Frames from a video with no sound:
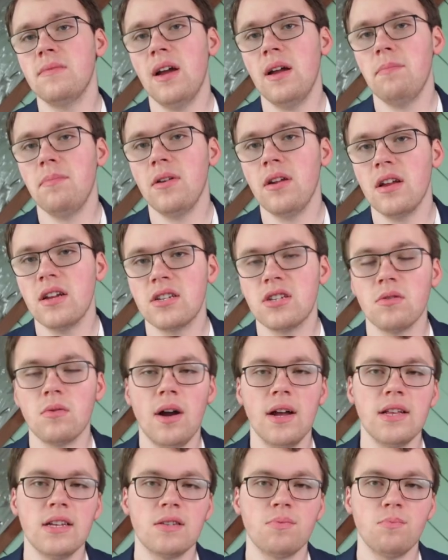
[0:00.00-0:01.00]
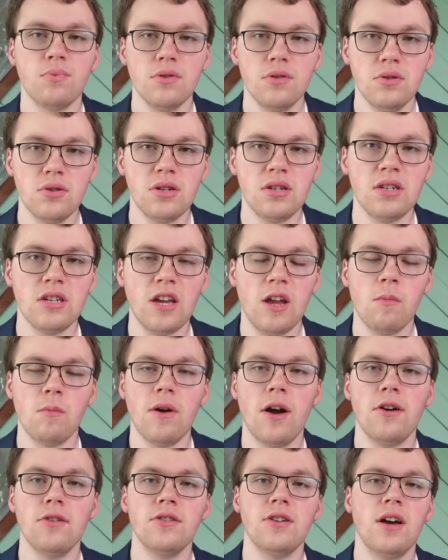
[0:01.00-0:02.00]
my opinion as to why this Blues team
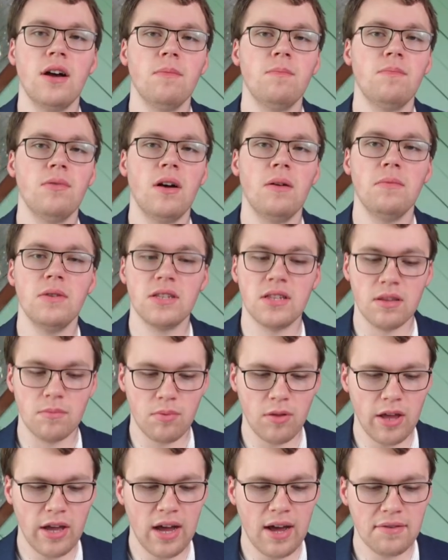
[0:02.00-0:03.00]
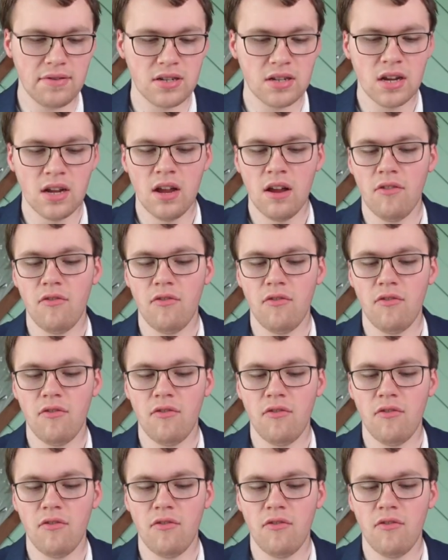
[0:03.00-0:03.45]
wound up missing the playoffs.